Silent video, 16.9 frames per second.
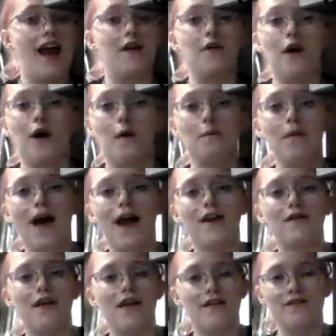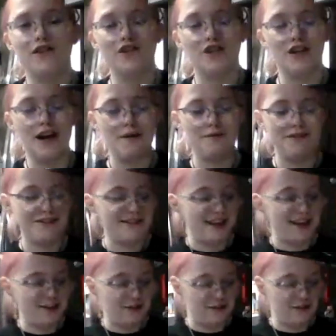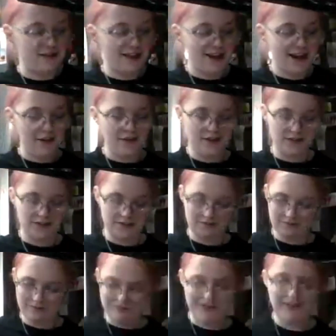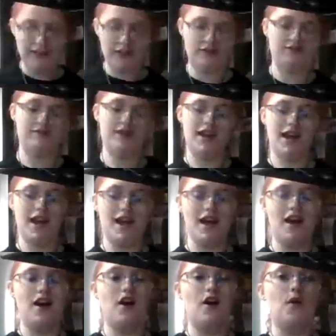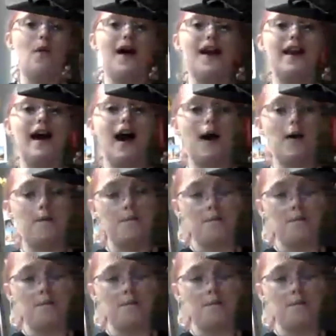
don't know that for sure. I'm just like throwing that out there, why not?